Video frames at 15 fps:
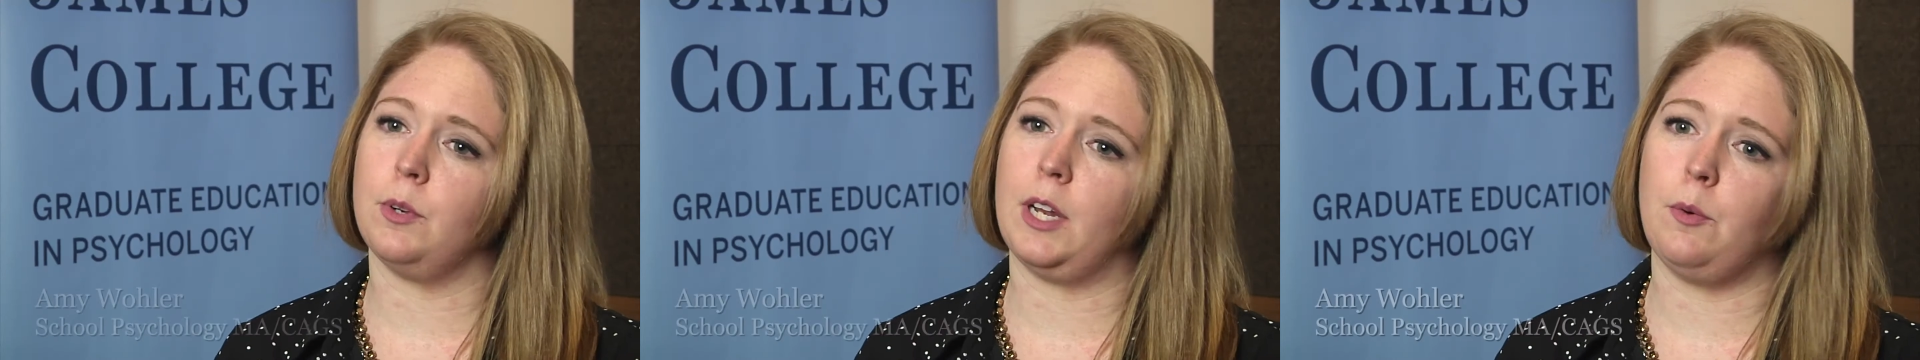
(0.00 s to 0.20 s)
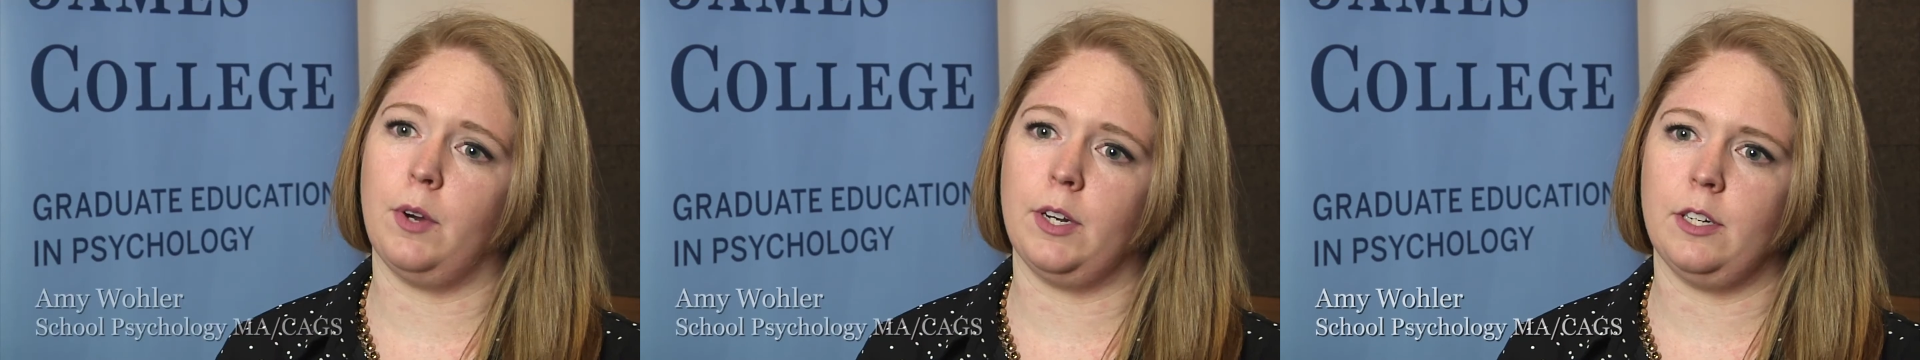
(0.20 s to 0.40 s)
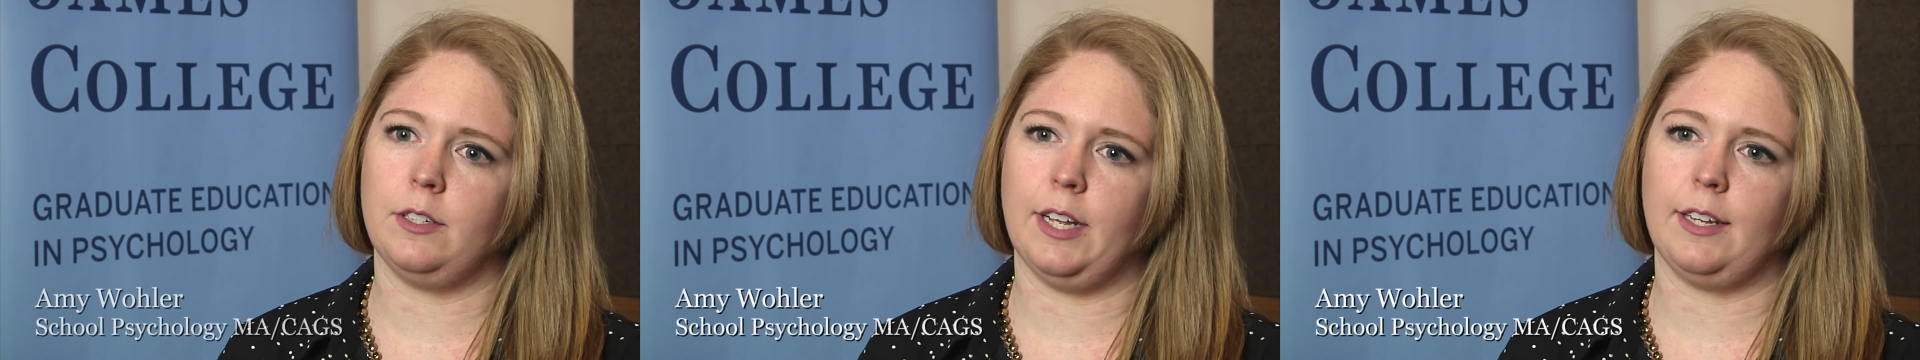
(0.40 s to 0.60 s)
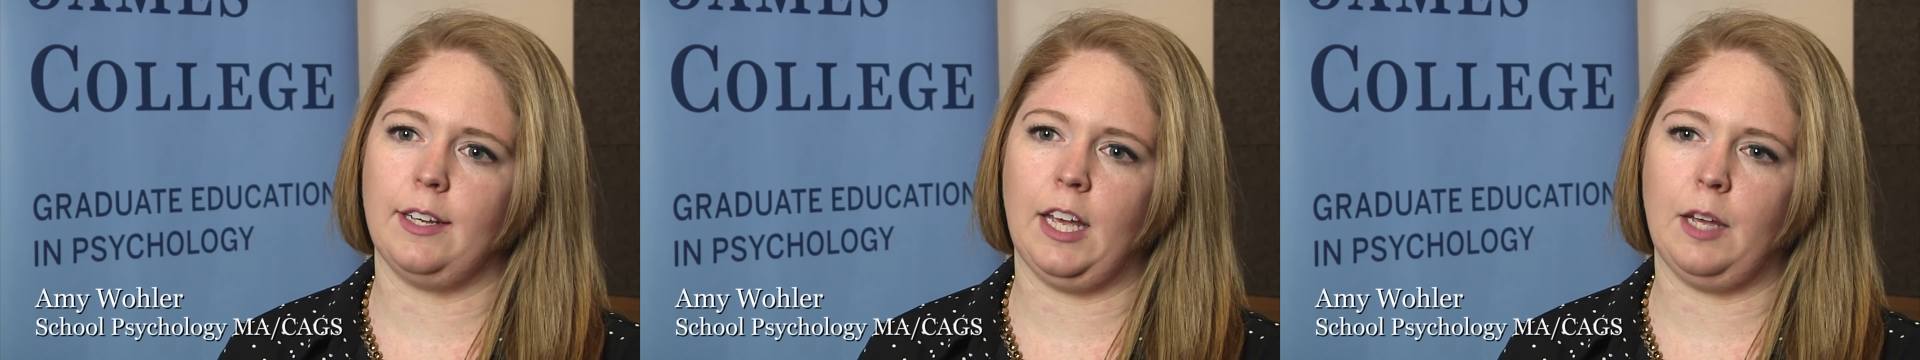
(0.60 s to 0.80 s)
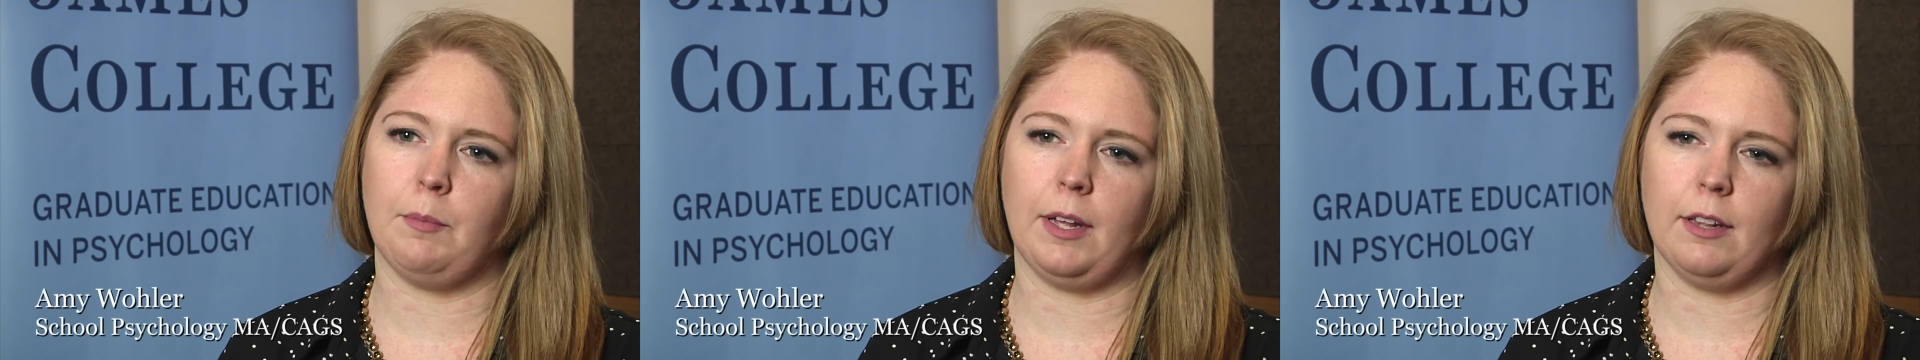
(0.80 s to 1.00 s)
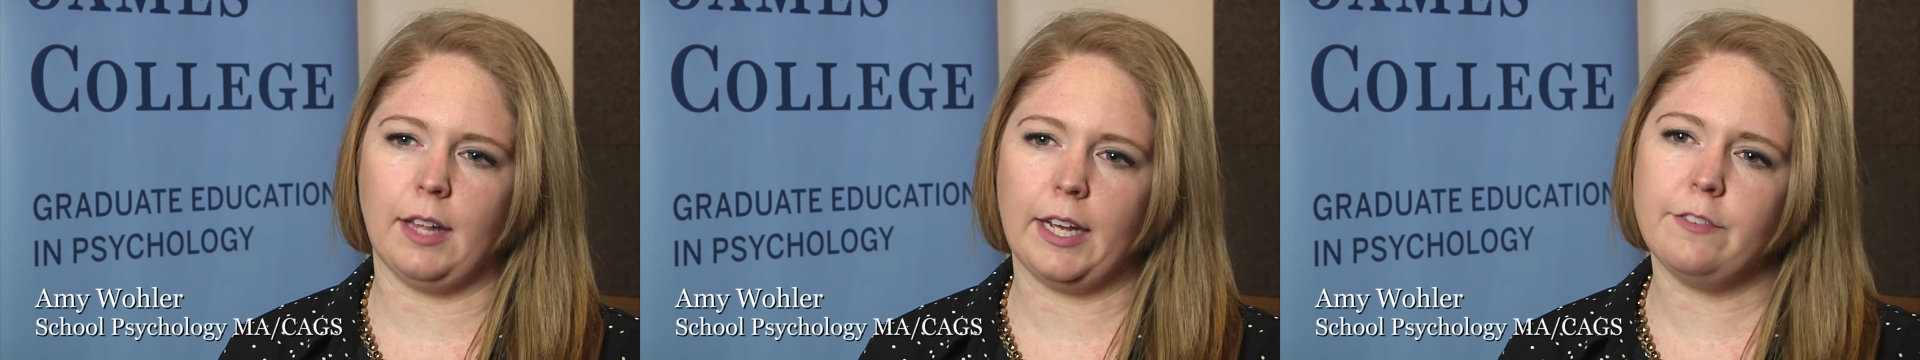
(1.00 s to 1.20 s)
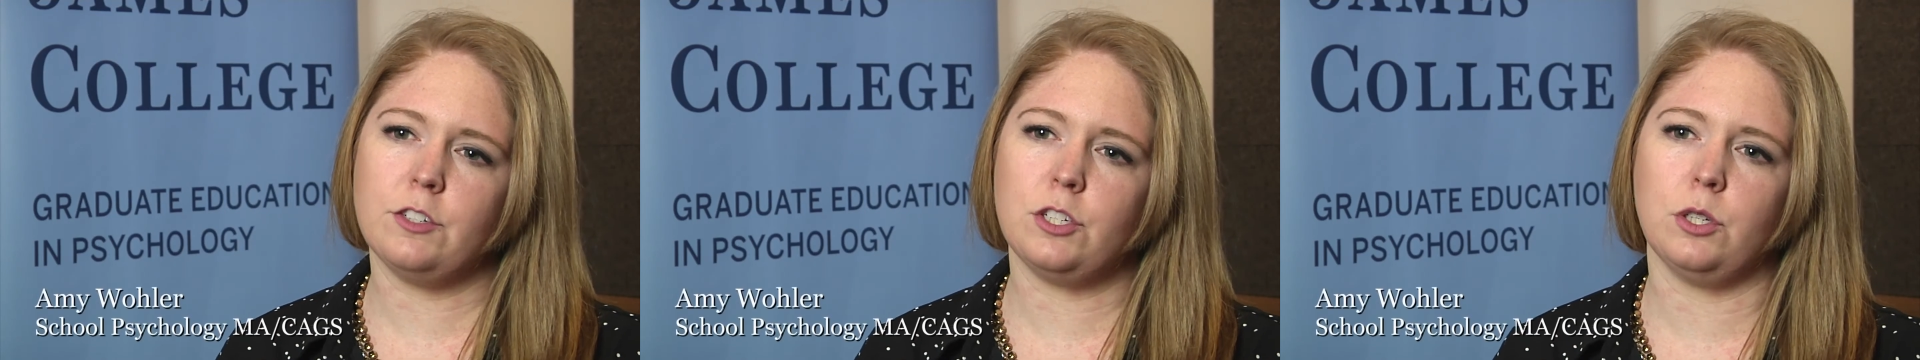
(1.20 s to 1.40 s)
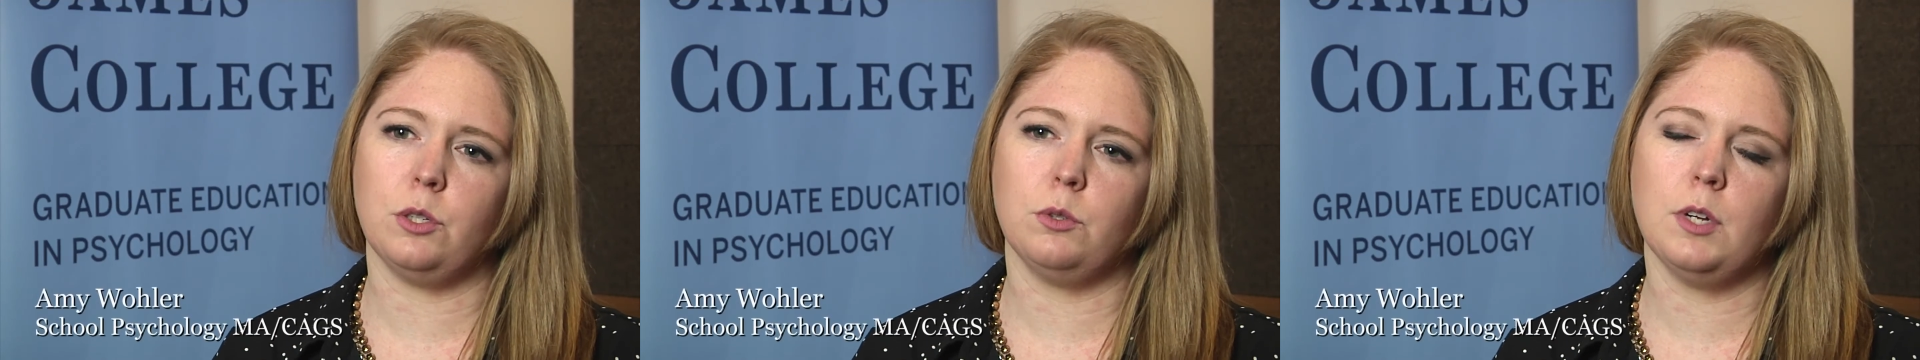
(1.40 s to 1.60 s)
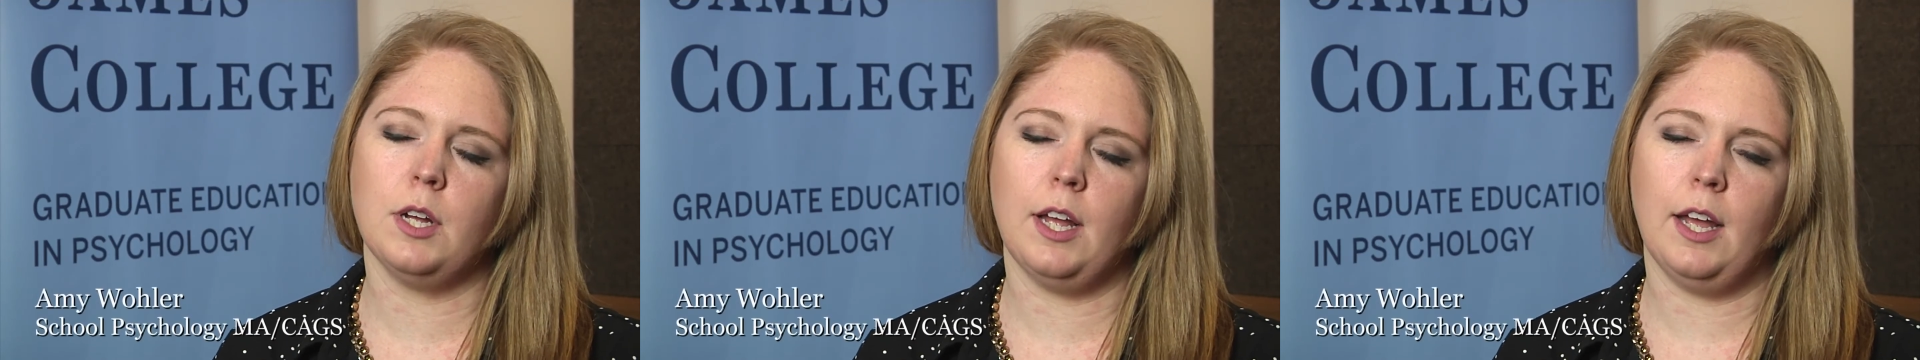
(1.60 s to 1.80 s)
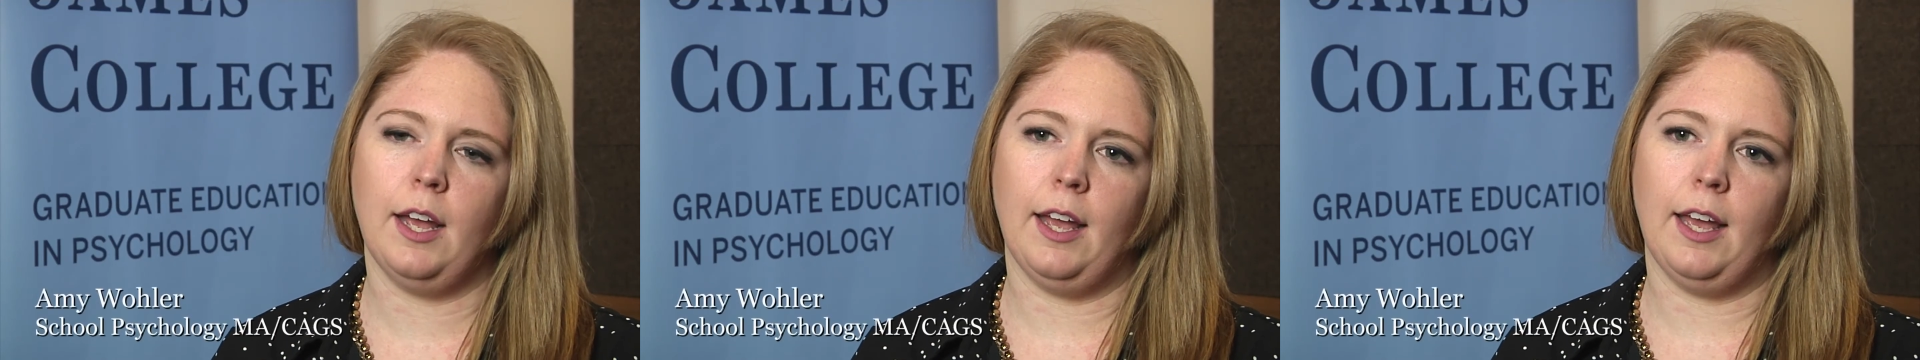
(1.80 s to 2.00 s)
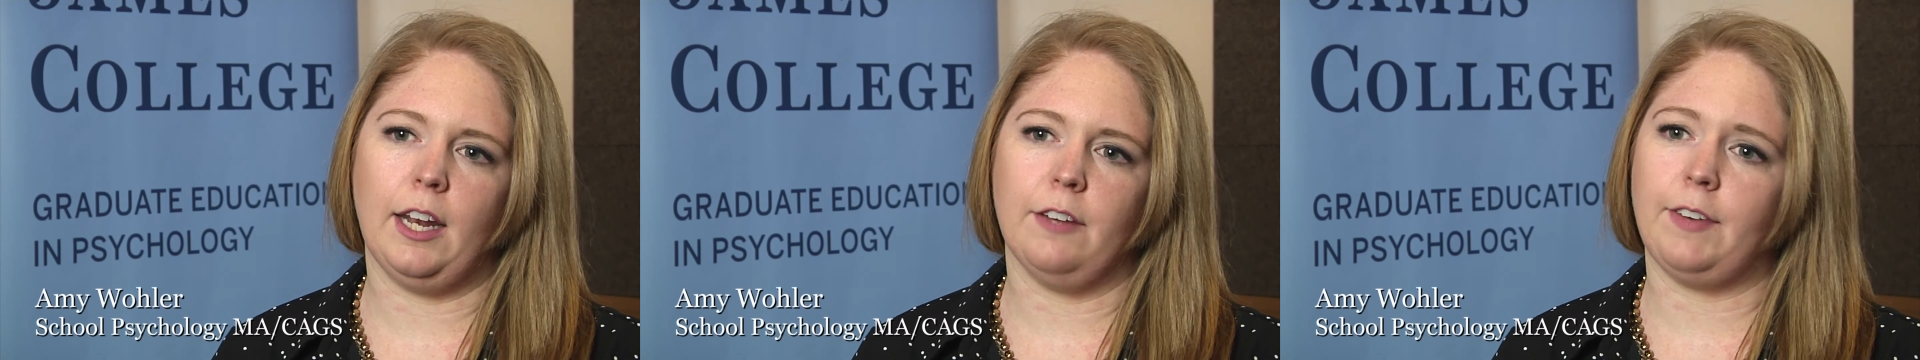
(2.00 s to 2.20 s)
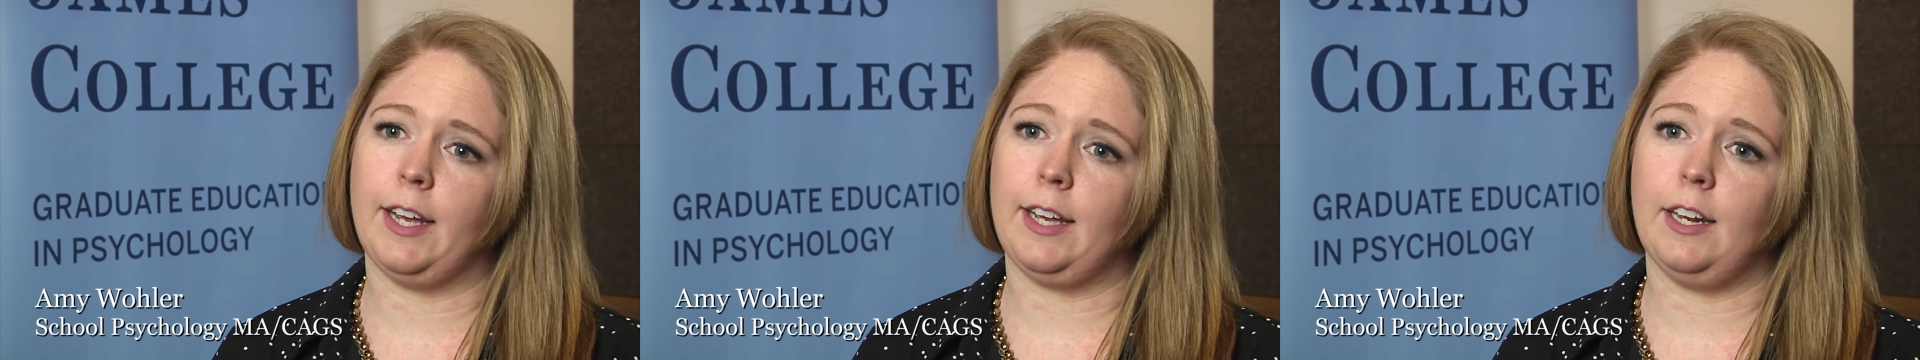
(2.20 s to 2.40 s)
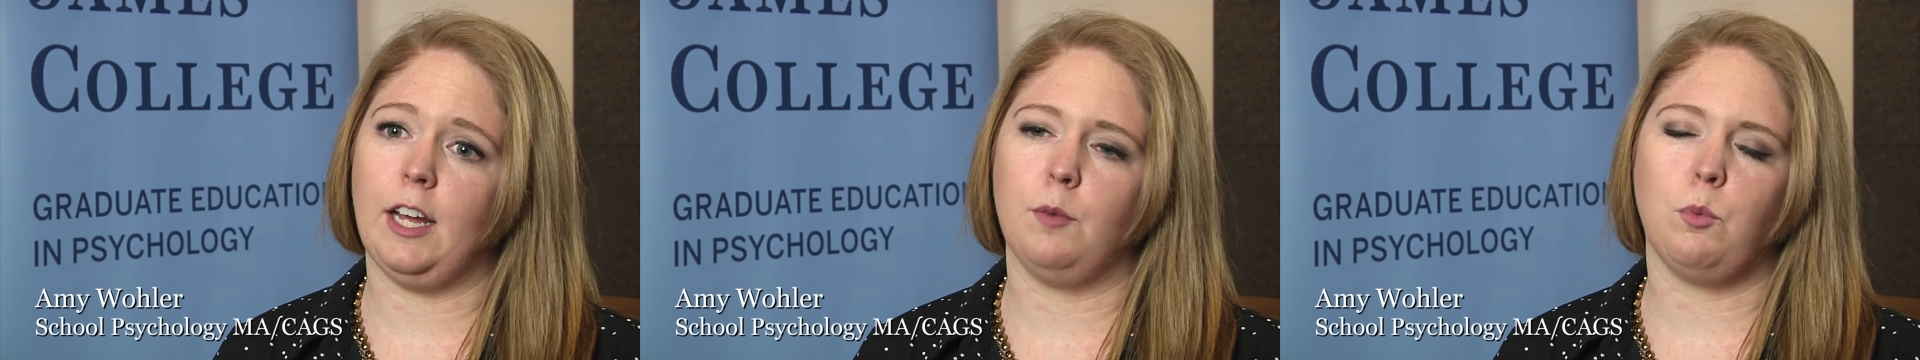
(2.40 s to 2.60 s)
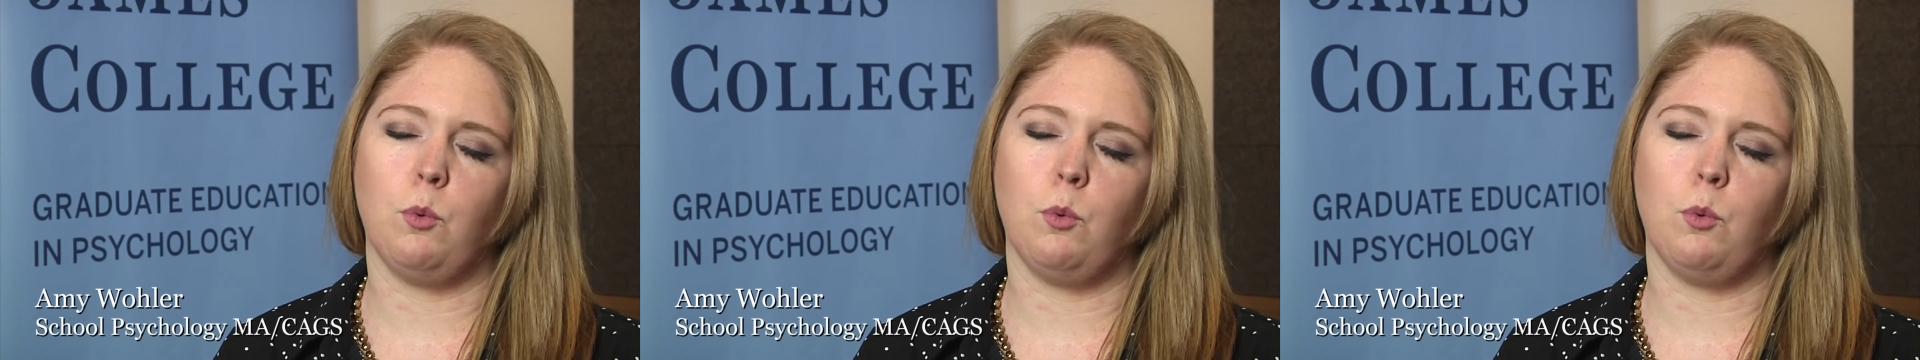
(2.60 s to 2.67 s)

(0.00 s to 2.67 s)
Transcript: what I want to dedicate my life to, and if I can help